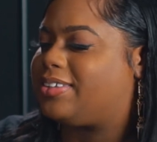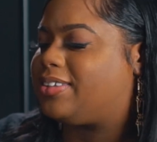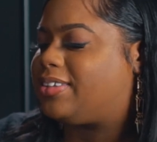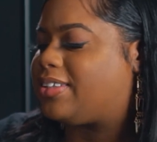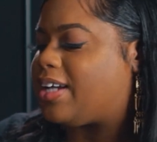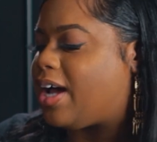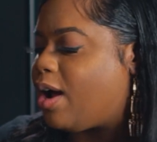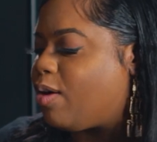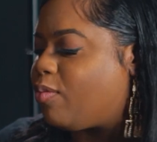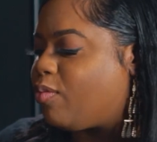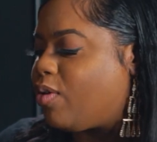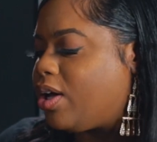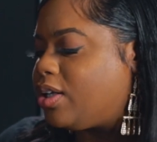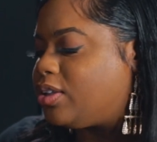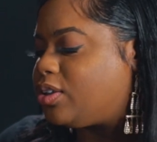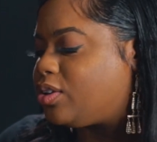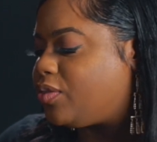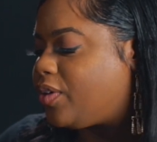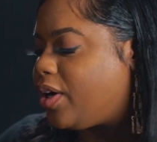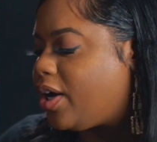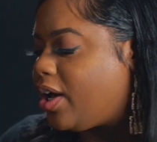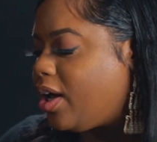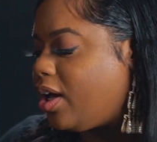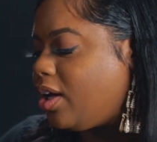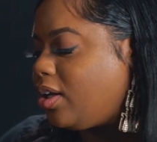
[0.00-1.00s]
time rolls
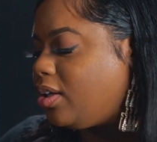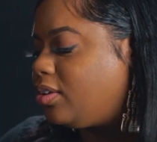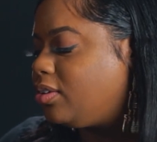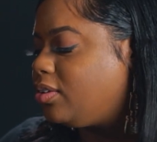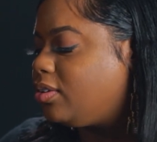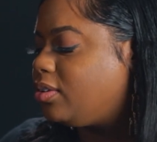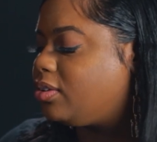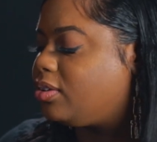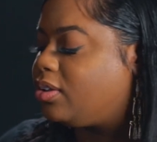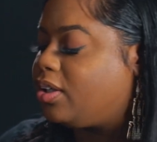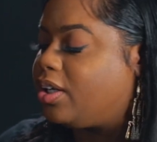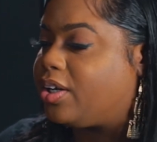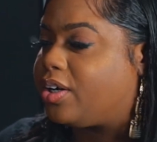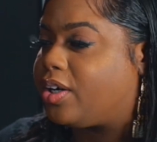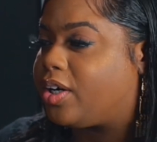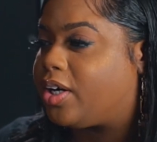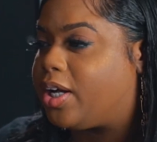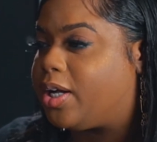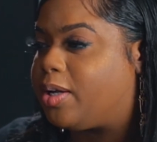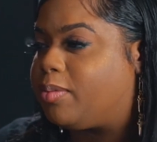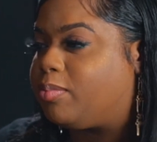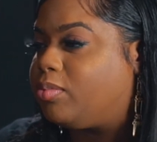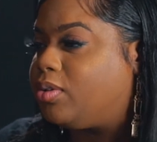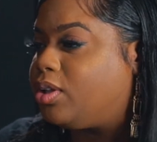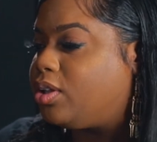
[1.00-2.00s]
around. Hit her
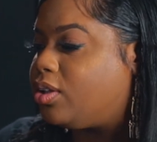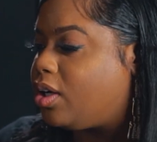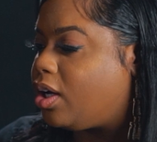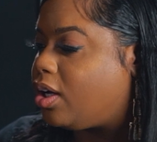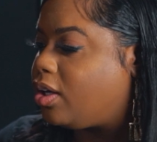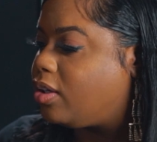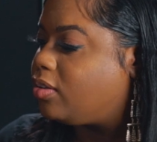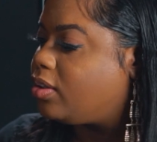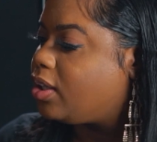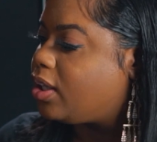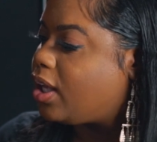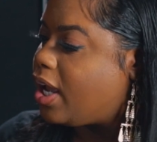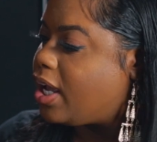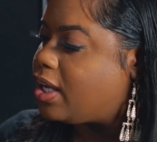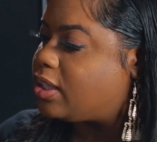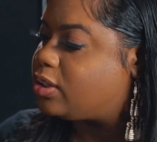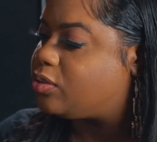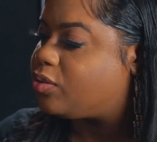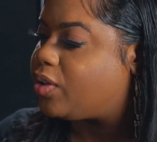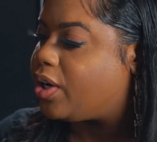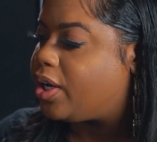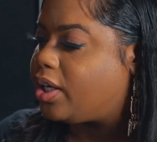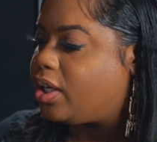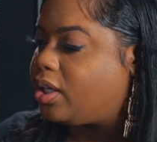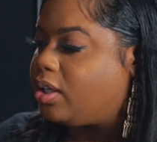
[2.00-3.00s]
up. The cake's
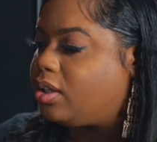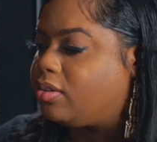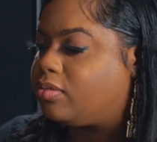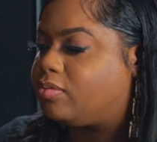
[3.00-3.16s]
ready.